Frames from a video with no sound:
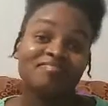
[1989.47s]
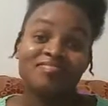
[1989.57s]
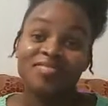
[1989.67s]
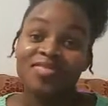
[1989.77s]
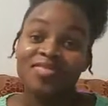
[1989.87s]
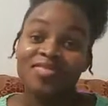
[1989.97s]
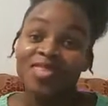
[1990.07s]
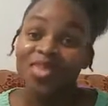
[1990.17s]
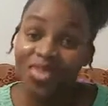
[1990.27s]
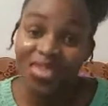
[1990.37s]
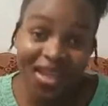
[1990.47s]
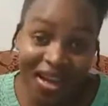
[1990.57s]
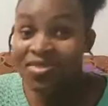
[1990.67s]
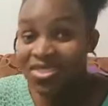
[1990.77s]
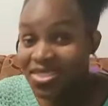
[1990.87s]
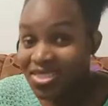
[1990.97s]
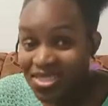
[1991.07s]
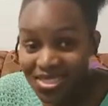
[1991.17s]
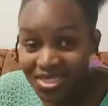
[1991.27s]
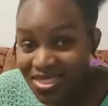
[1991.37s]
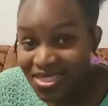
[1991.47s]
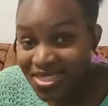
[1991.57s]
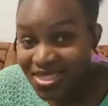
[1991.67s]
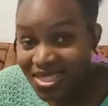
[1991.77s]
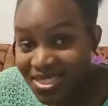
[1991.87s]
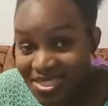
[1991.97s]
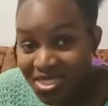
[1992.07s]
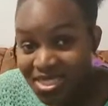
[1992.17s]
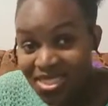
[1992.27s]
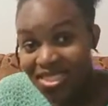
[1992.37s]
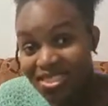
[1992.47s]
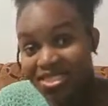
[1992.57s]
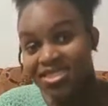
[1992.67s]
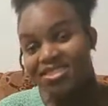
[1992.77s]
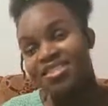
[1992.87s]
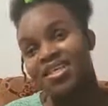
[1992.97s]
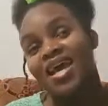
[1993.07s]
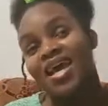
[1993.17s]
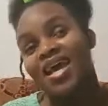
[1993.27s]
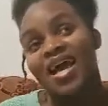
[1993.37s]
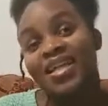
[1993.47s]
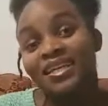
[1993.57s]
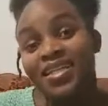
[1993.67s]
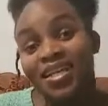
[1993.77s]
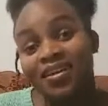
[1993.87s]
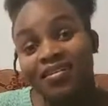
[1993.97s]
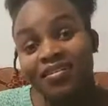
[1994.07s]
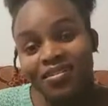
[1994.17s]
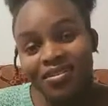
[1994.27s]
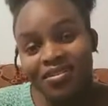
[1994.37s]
Nothing still 6 centimeters. And then I called